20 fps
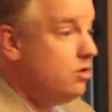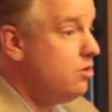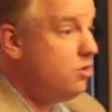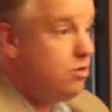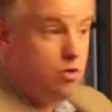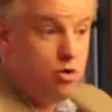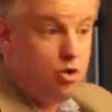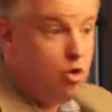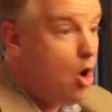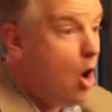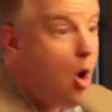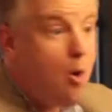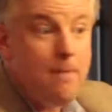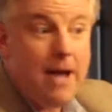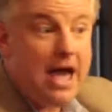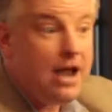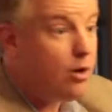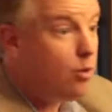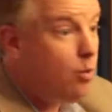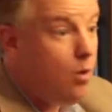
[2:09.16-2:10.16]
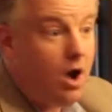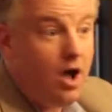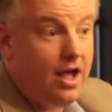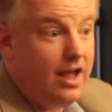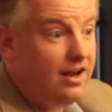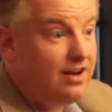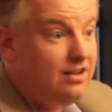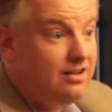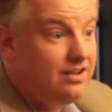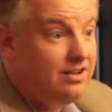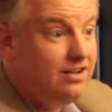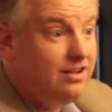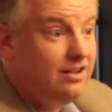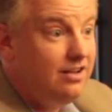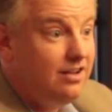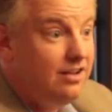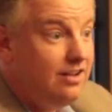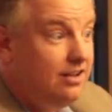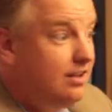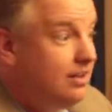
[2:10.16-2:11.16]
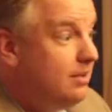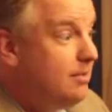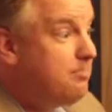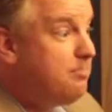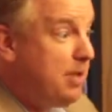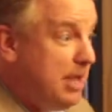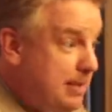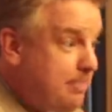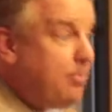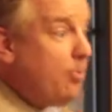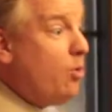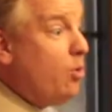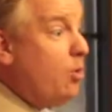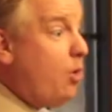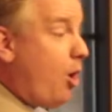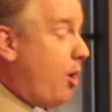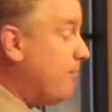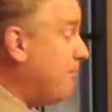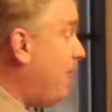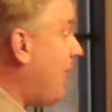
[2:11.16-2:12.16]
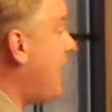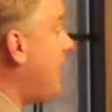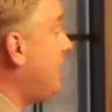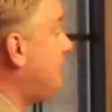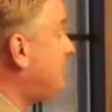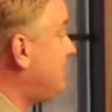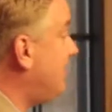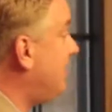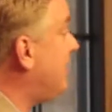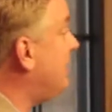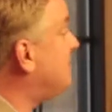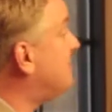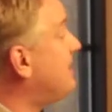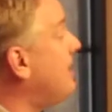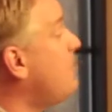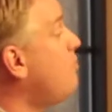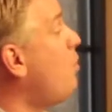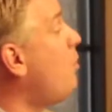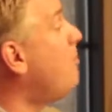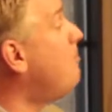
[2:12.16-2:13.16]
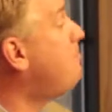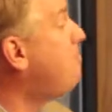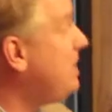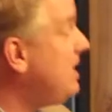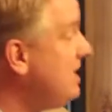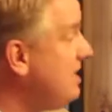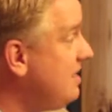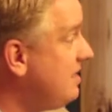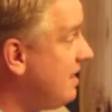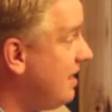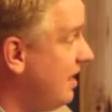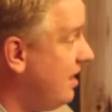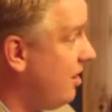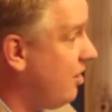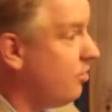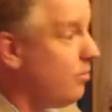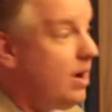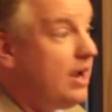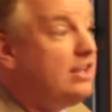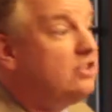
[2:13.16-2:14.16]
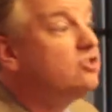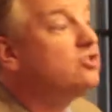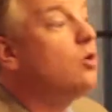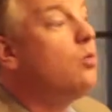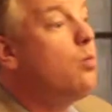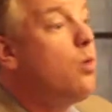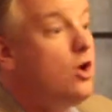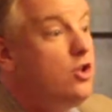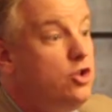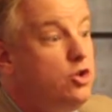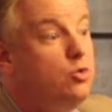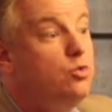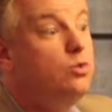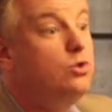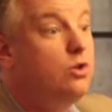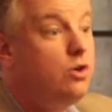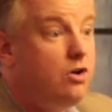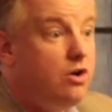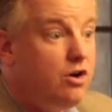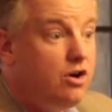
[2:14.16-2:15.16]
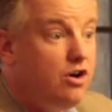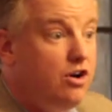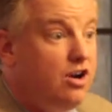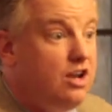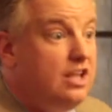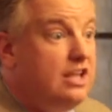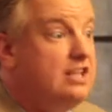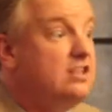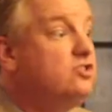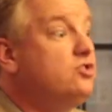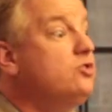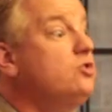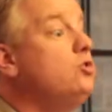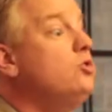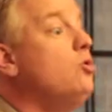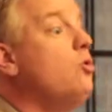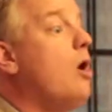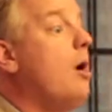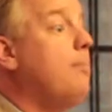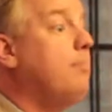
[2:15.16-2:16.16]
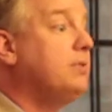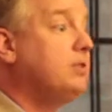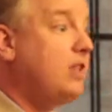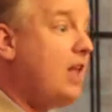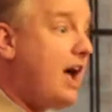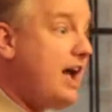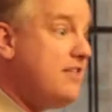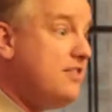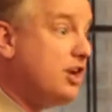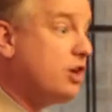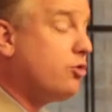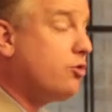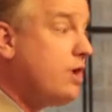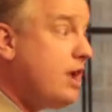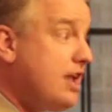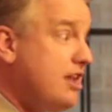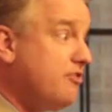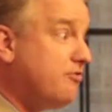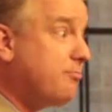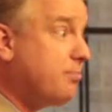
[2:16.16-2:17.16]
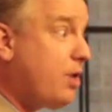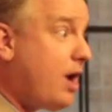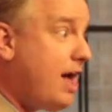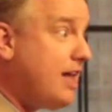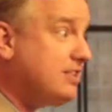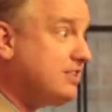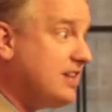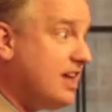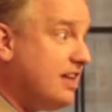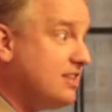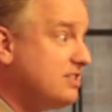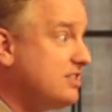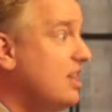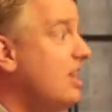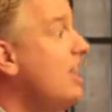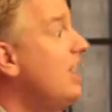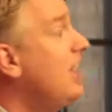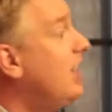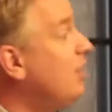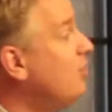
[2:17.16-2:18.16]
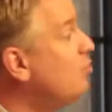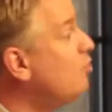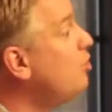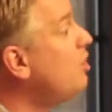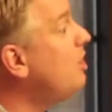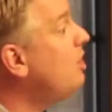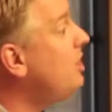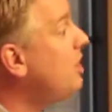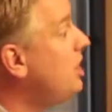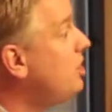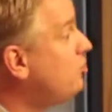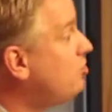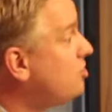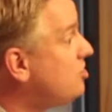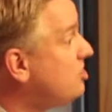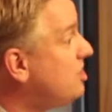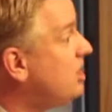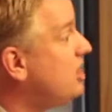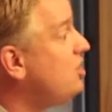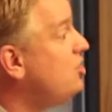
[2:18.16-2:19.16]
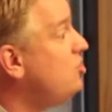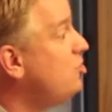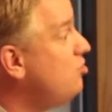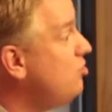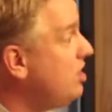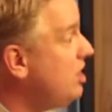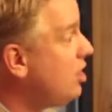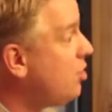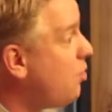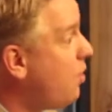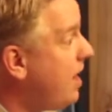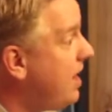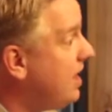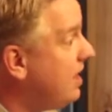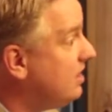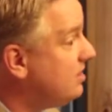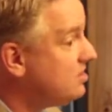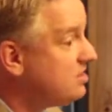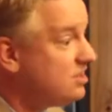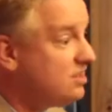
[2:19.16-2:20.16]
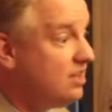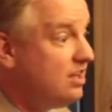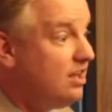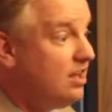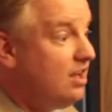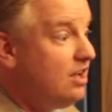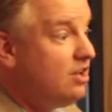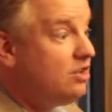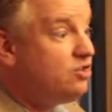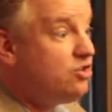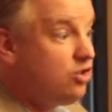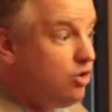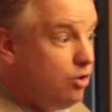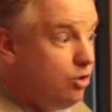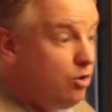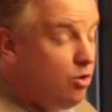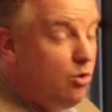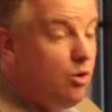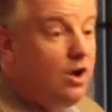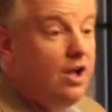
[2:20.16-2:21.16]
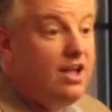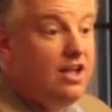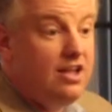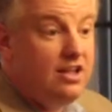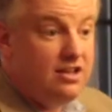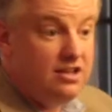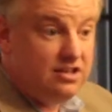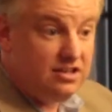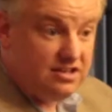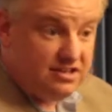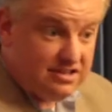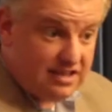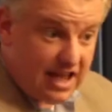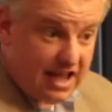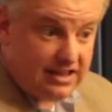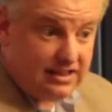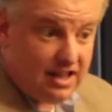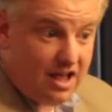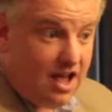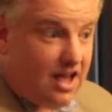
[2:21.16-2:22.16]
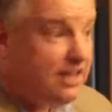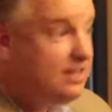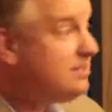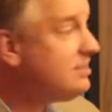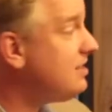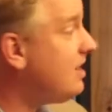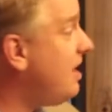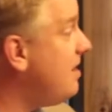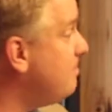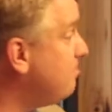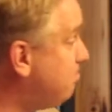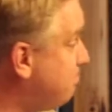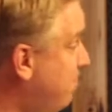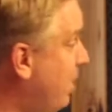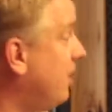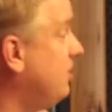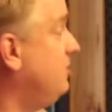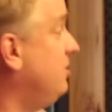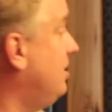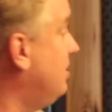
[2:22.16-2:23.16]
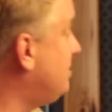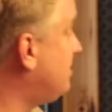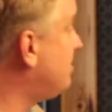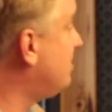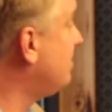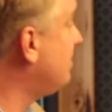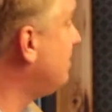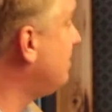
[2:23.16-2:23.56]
No matter what. People are buying tickets, they will be there, right? So what you learn is to apply the creative process in really interesting and unique ways to deadlines and budgets.